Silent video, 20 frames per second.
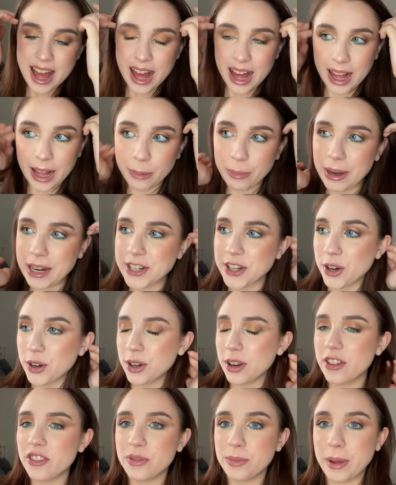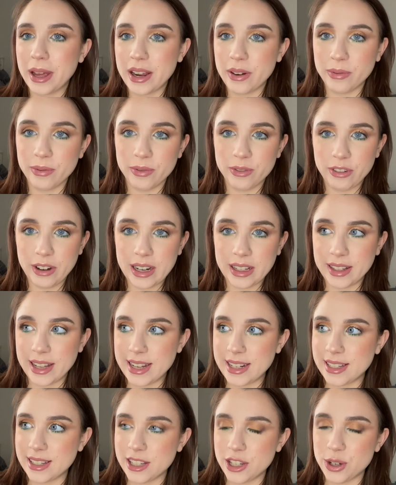I turned off my ring
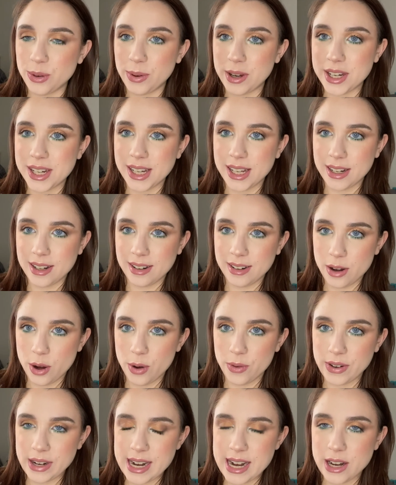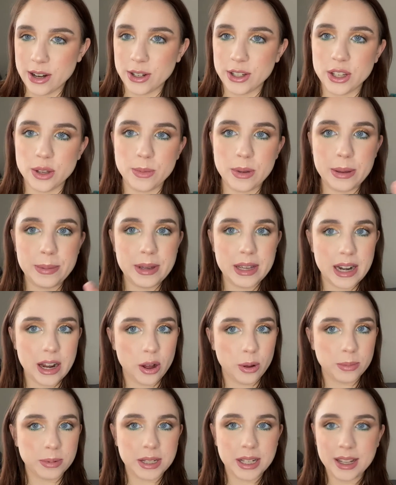light situation over here, so maybe it
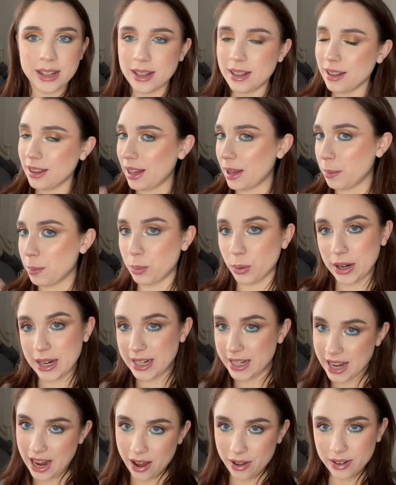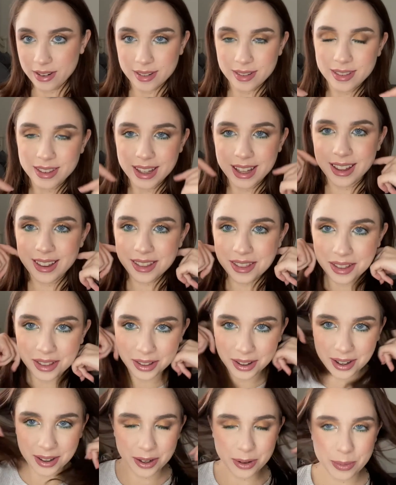helped like bring down the
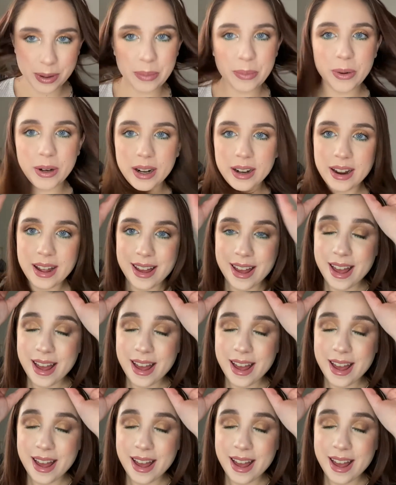look a little bit more.